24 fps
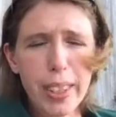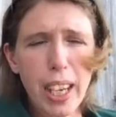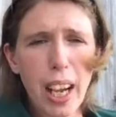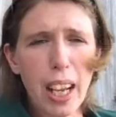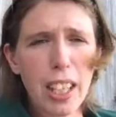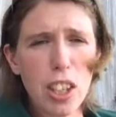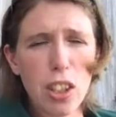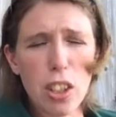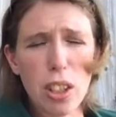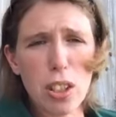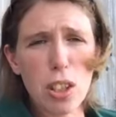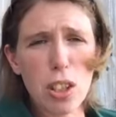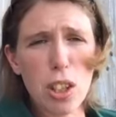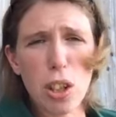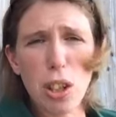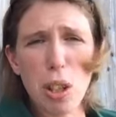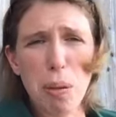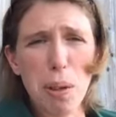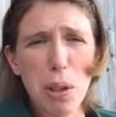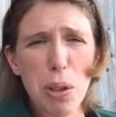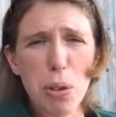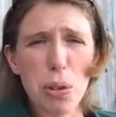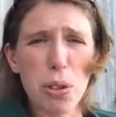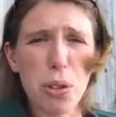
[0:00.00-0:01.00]
And you can do
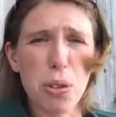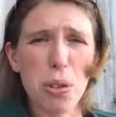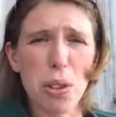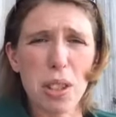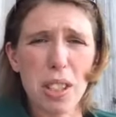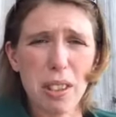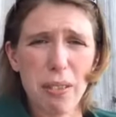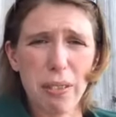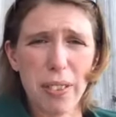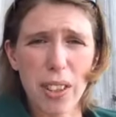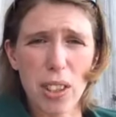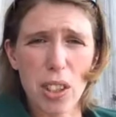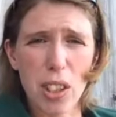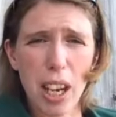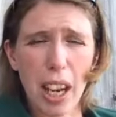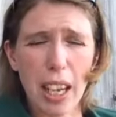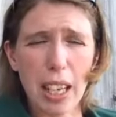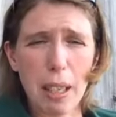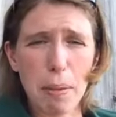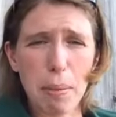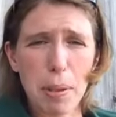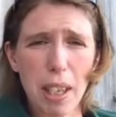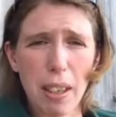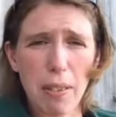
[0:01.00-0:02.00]
them in all sorts of different
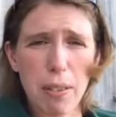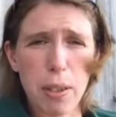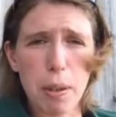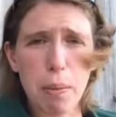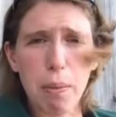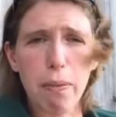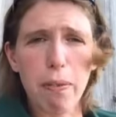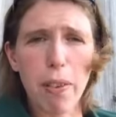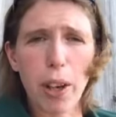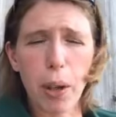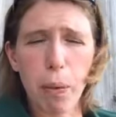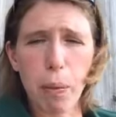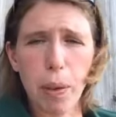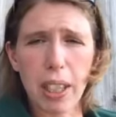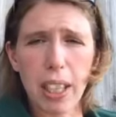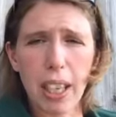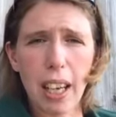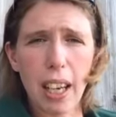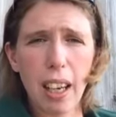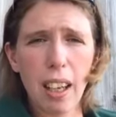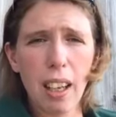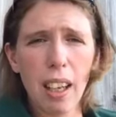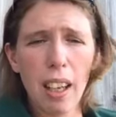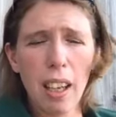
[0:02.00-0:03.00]
shapes, have some fun with
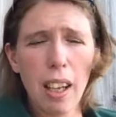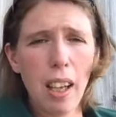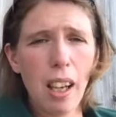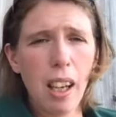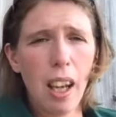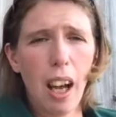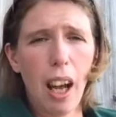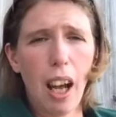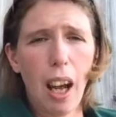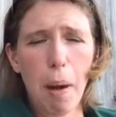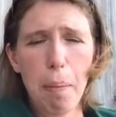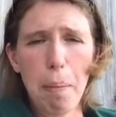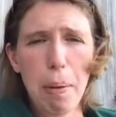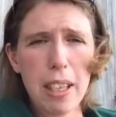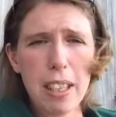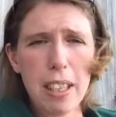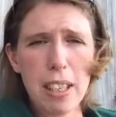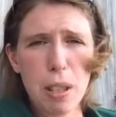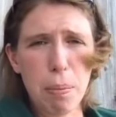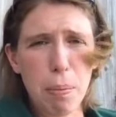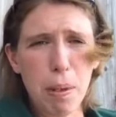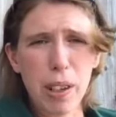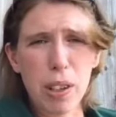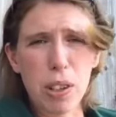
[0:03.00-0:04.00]
it. A bit of
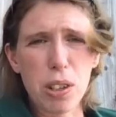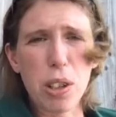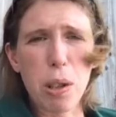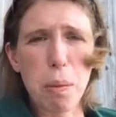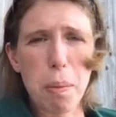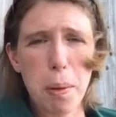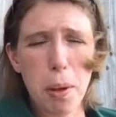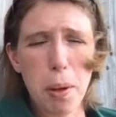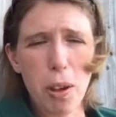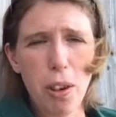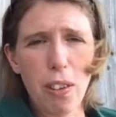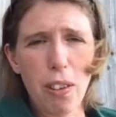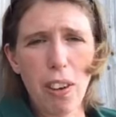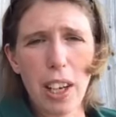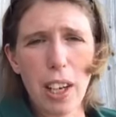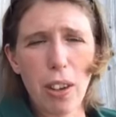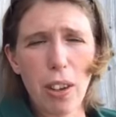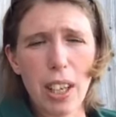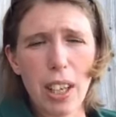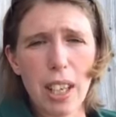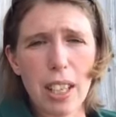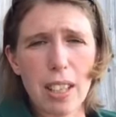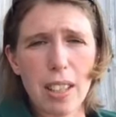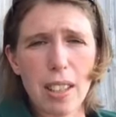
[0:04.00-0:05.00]
tomato puree
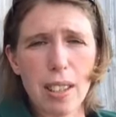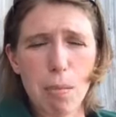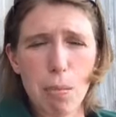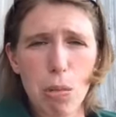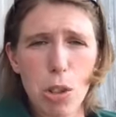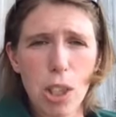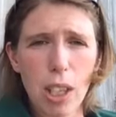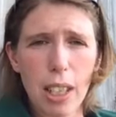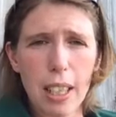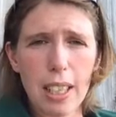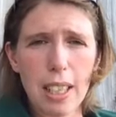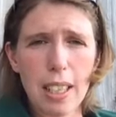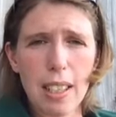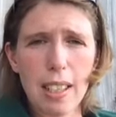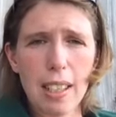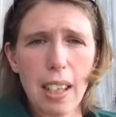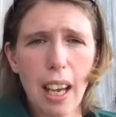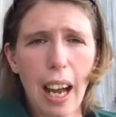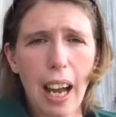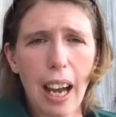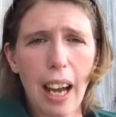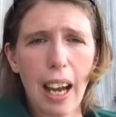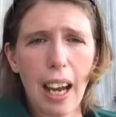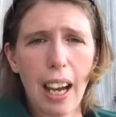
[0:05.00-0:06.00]
on it, some cheese,
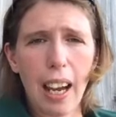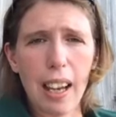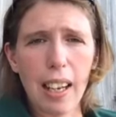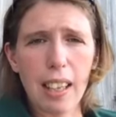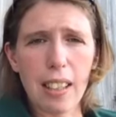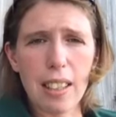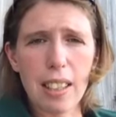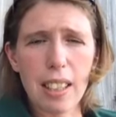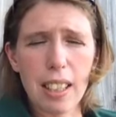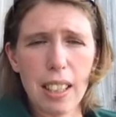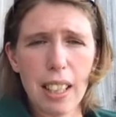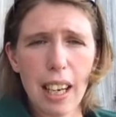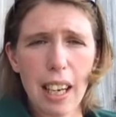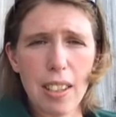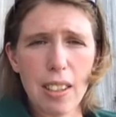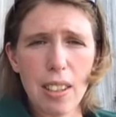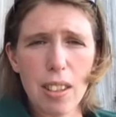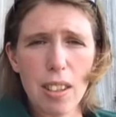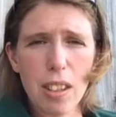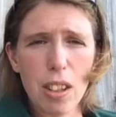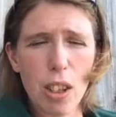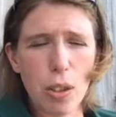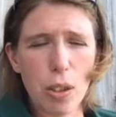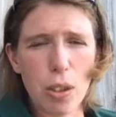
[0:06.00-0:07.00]
and get
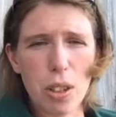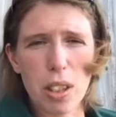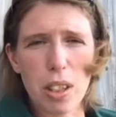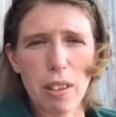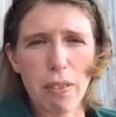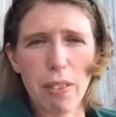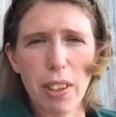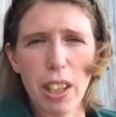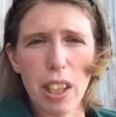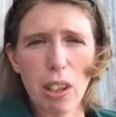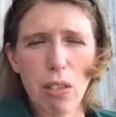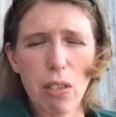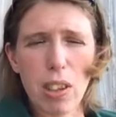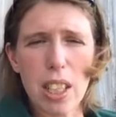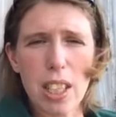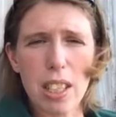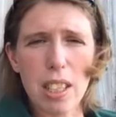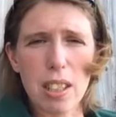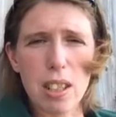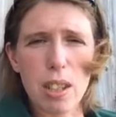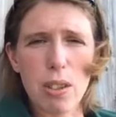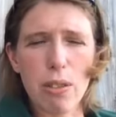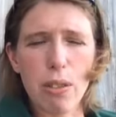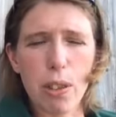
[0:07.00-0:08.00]
lots of different
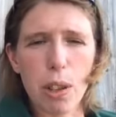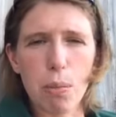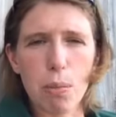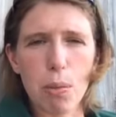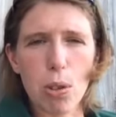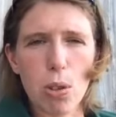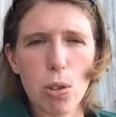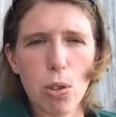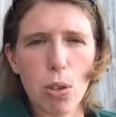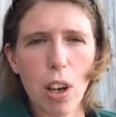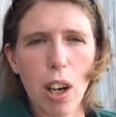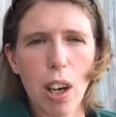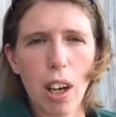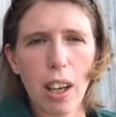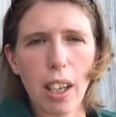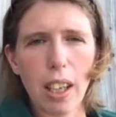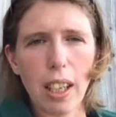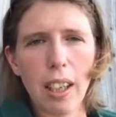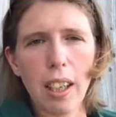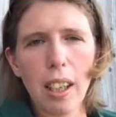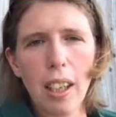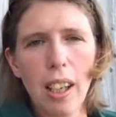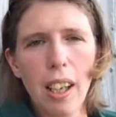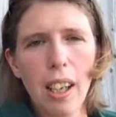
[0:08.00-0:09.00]
ingredients for them to
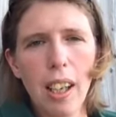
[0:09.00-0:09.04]
try.